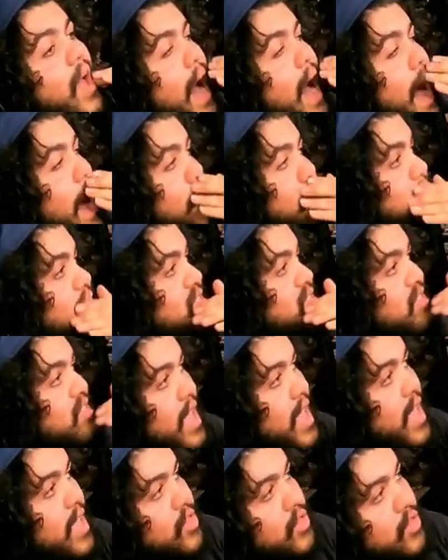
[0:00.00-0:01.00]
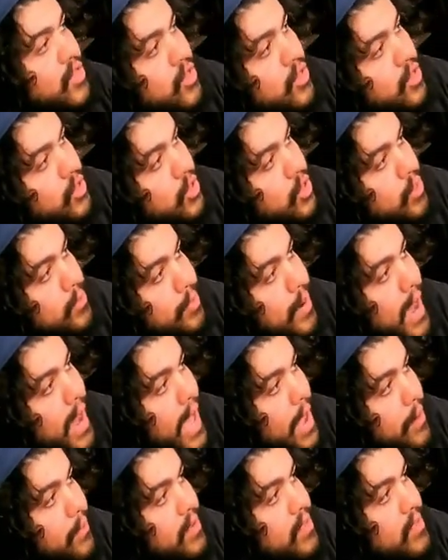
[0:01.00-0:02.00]
I would say
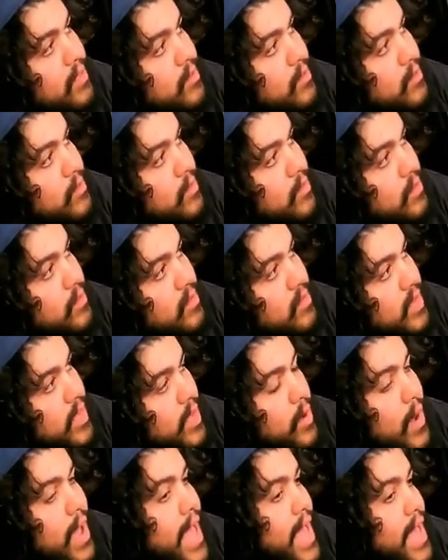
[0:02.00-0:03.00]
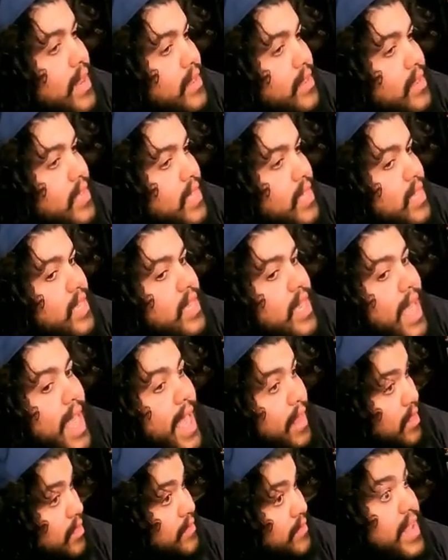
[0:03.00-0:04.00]
Pirates single-handedly elevated,
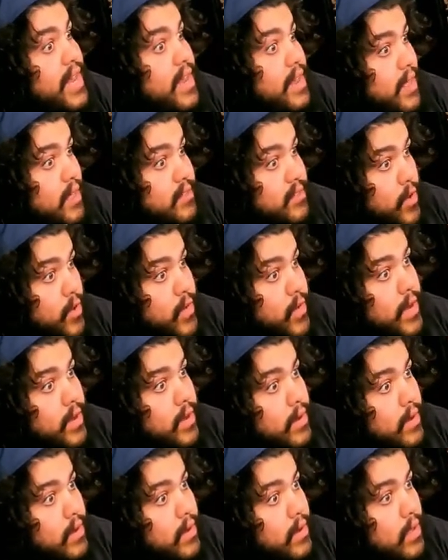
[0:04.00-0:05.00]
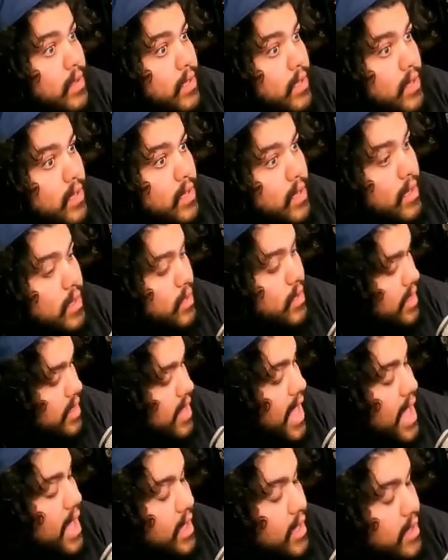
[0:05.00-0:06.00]
elevated his career to fandom.
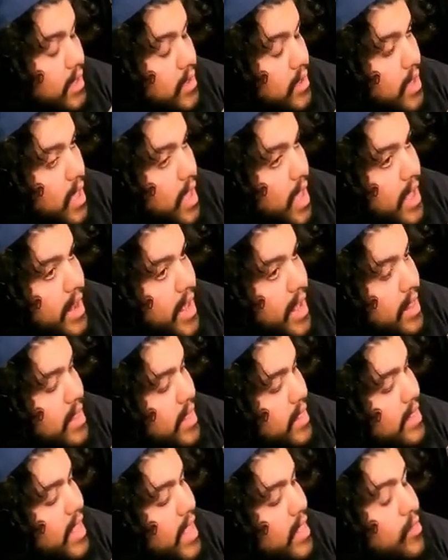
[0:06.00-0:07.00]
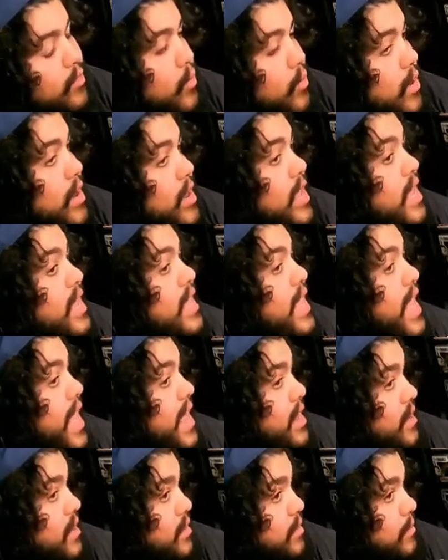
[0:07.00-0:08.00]
Yeah, yeah, and I think that's where he
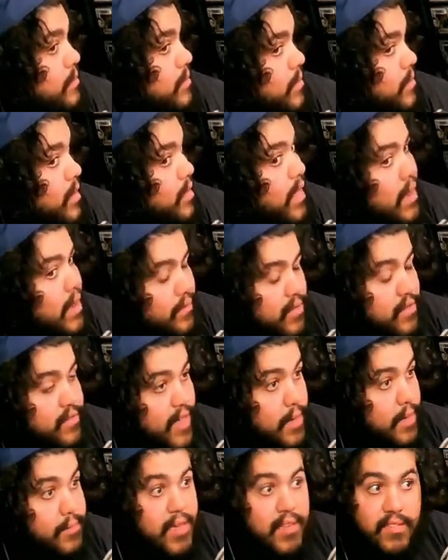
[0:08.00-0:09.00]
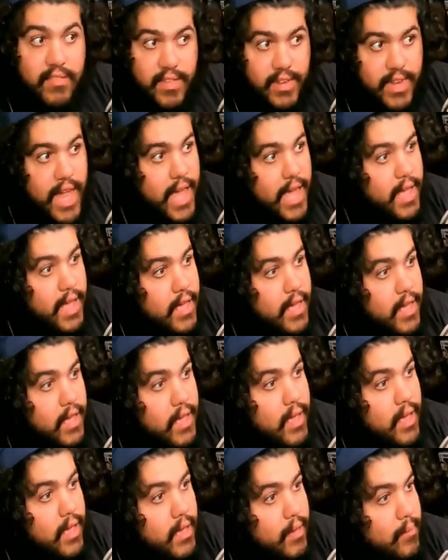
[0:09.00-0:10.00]
gained a lot of his fan base today
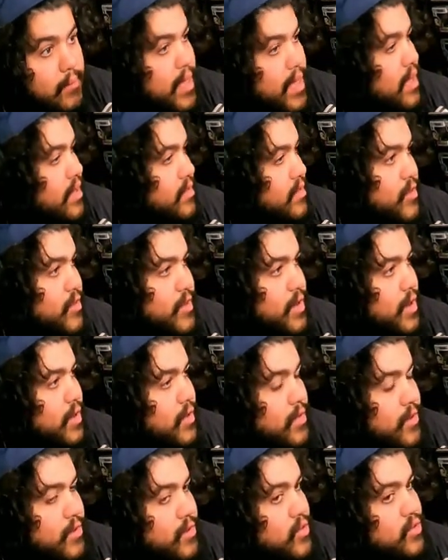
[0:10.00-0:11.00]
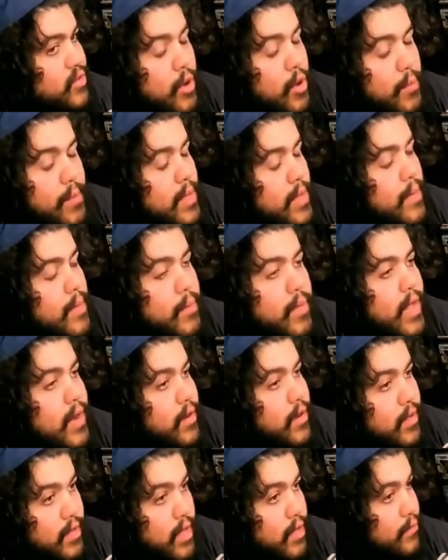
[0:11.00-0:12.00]
mm-hmm. because you know there's so many people that
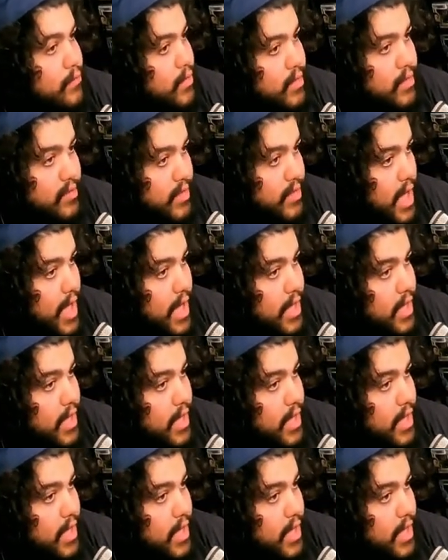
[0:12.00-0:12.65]
are in love with this guy.